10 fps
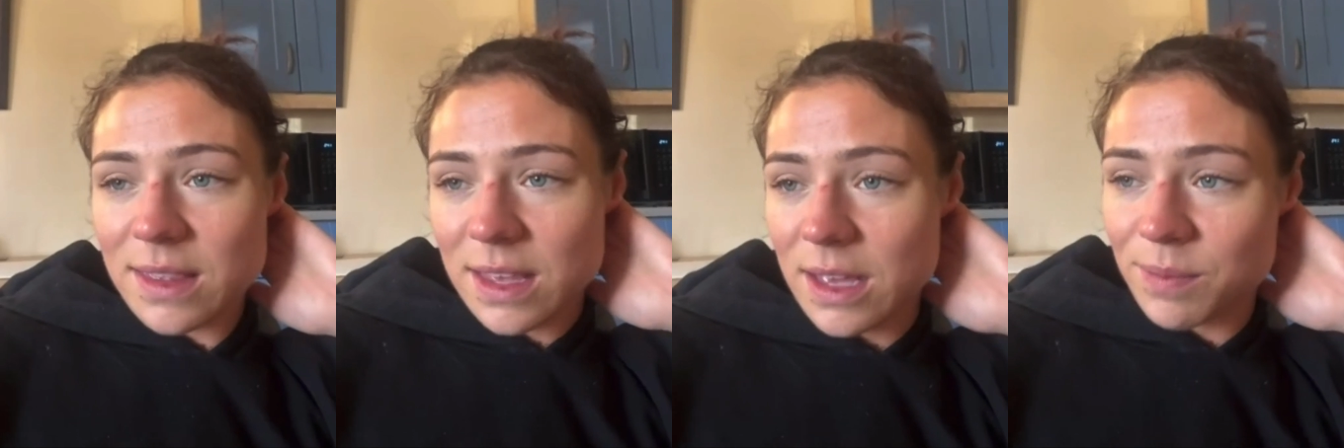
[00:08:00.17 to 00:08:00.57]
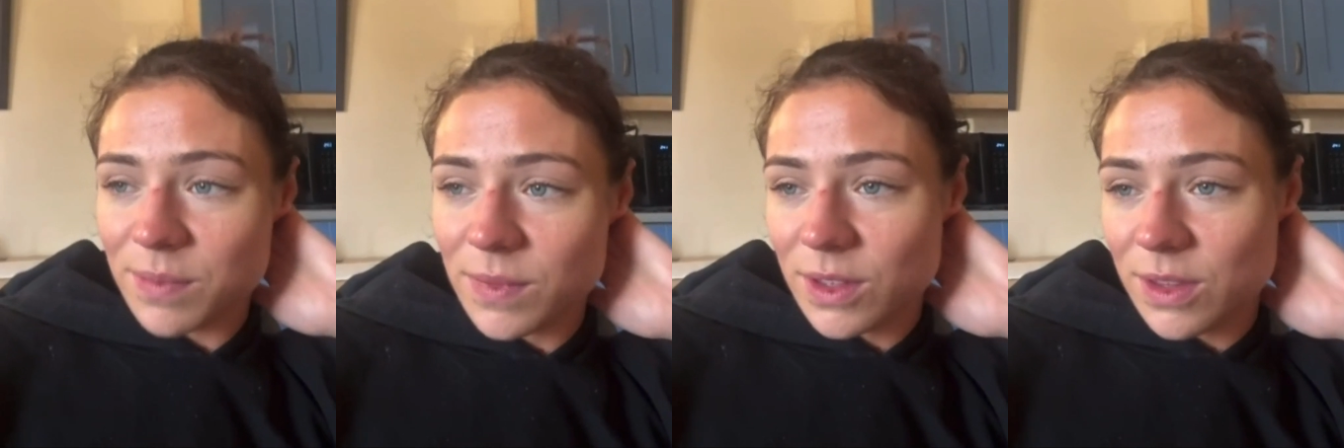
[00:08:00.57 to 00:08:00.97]
nice
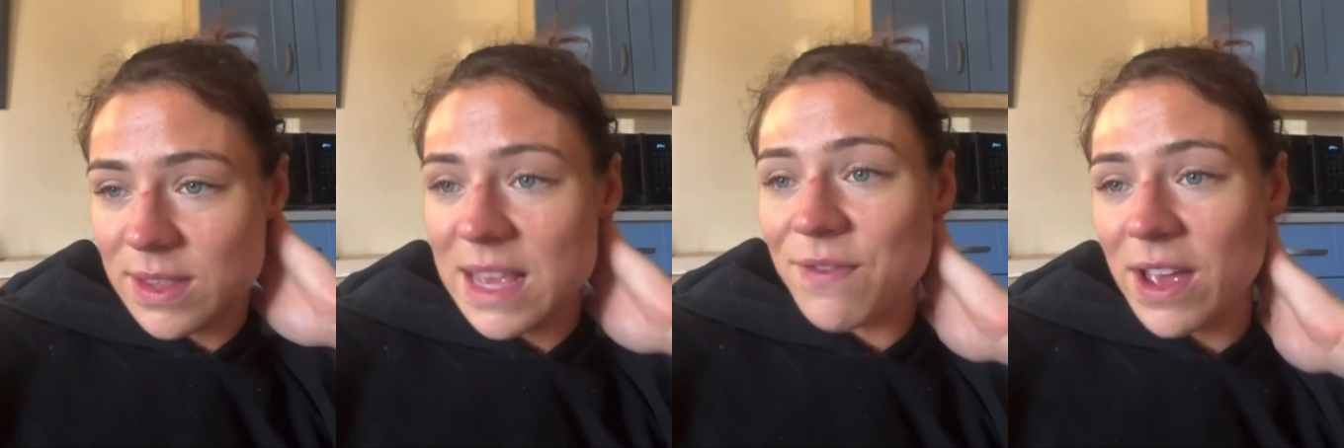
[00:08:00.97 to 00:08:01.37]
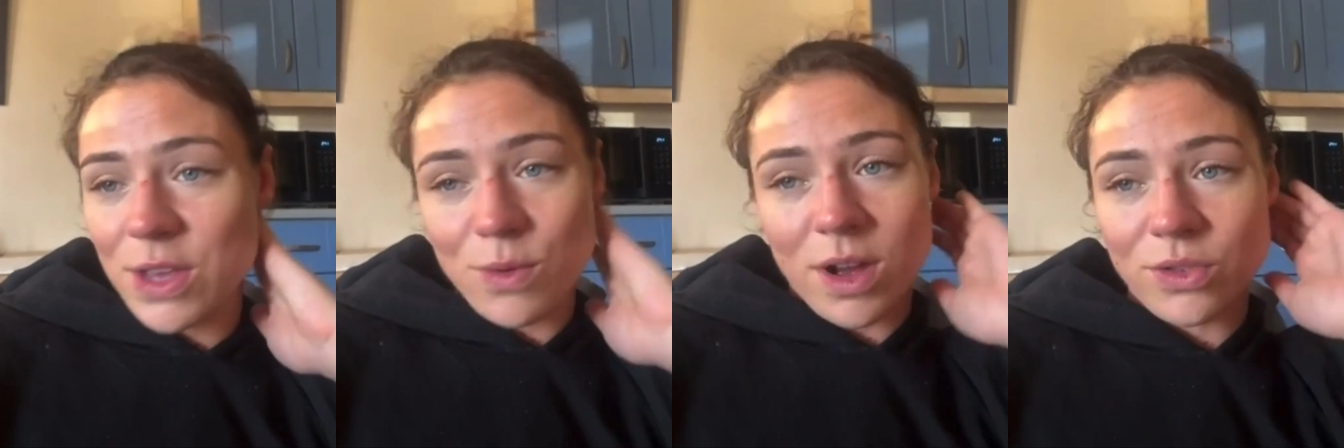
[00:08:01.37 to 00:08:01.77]
to see
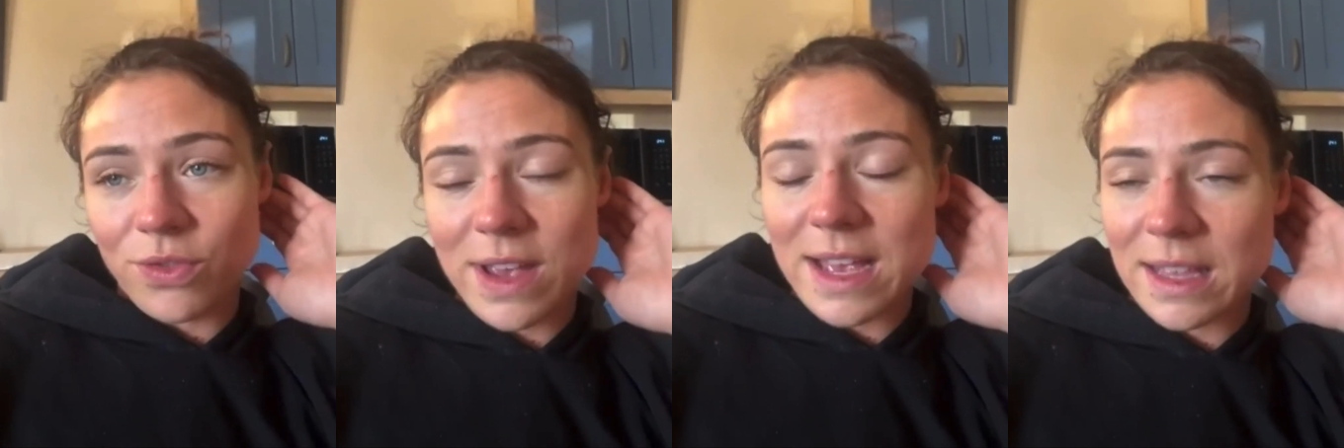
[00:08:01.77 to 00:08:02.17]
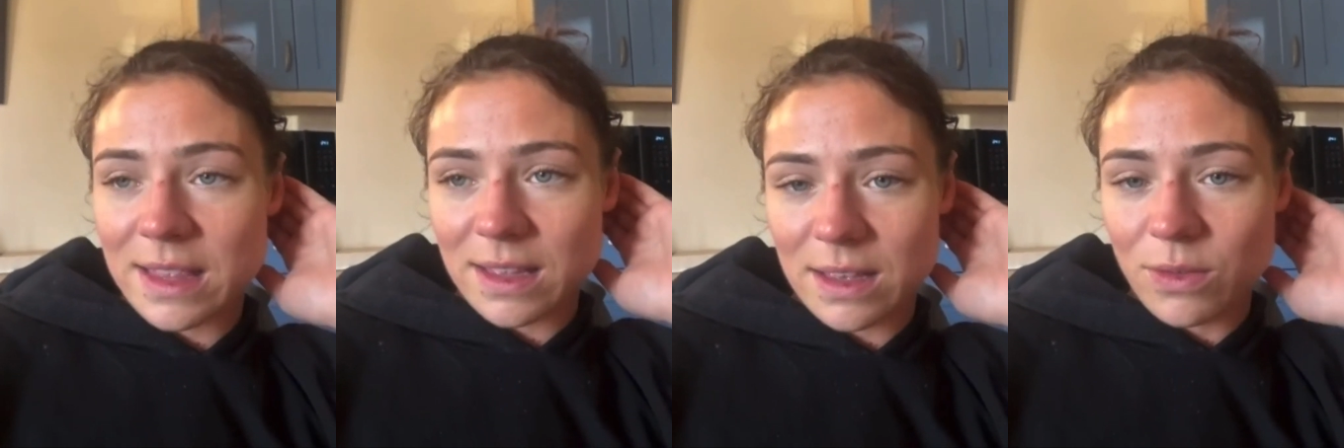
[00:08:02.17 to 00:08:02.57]
that you are
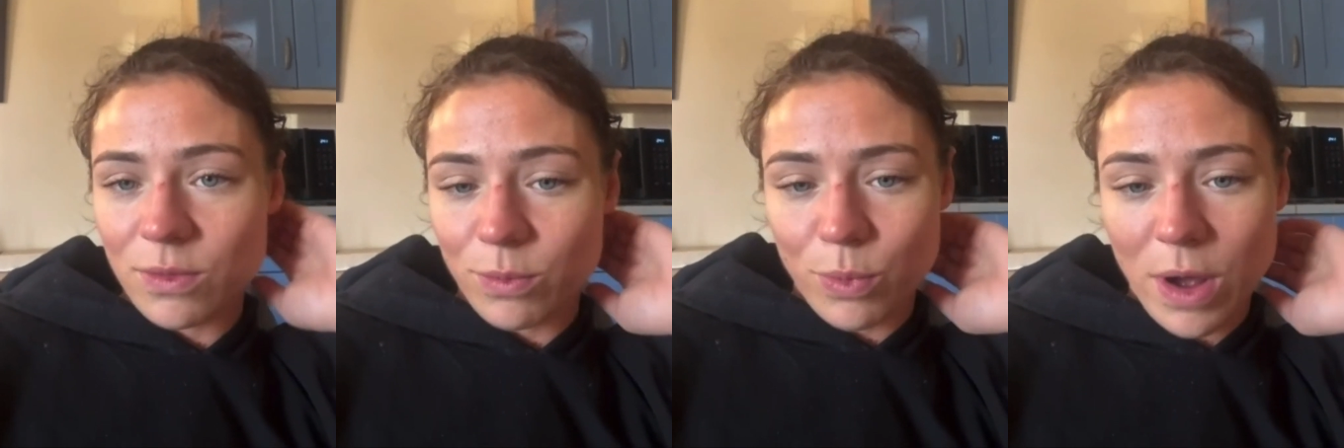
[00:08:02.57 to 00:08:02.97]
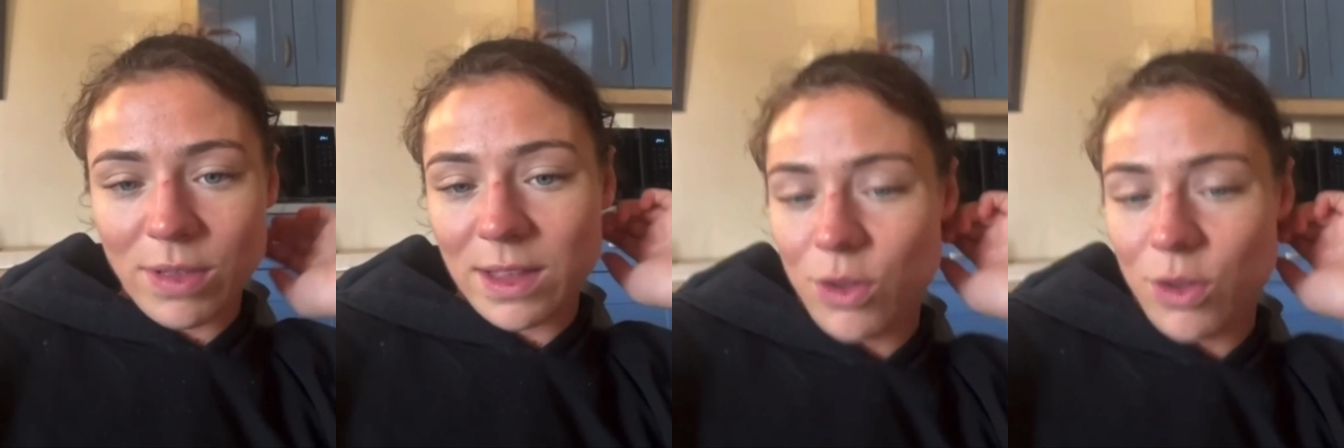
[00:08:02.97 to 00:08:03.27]
treated well.